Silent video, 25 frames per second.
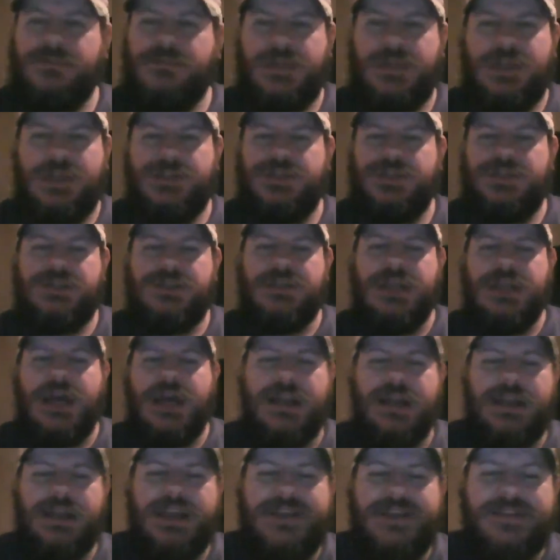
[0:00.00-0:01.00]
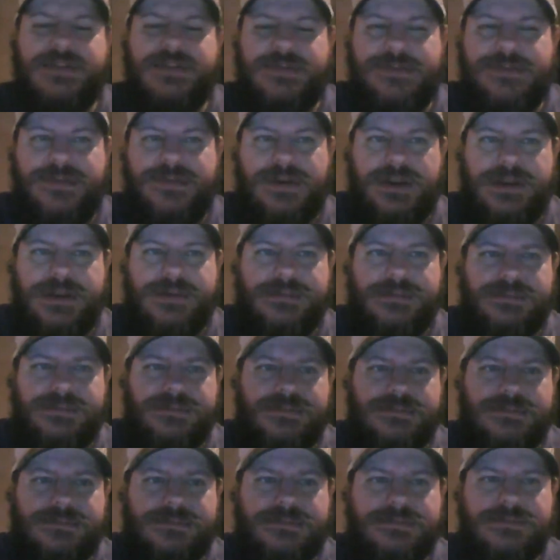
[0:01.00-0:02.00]
It's just not even funny
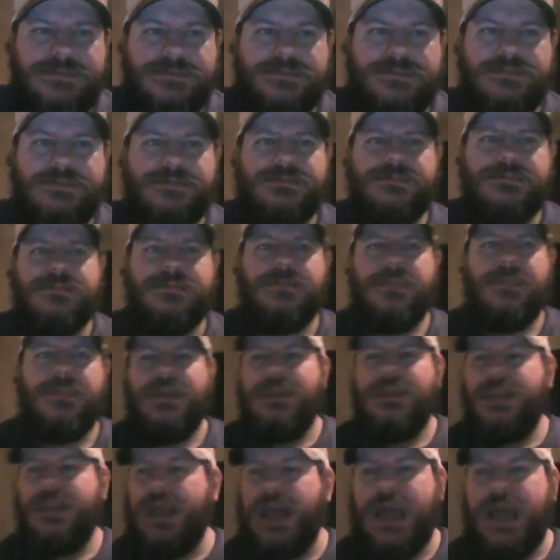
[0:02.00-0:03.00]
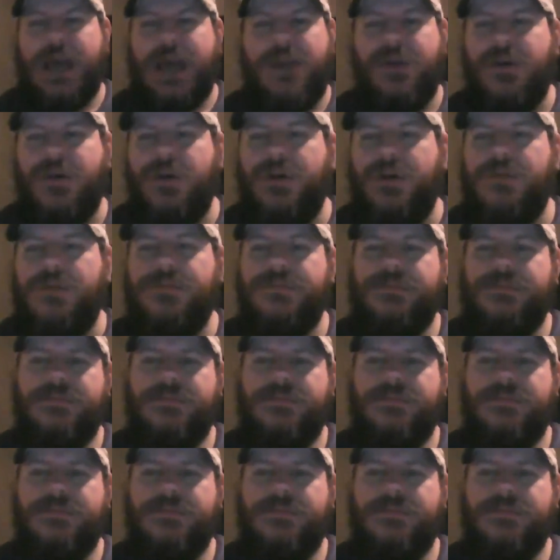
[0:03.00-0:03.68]
at all.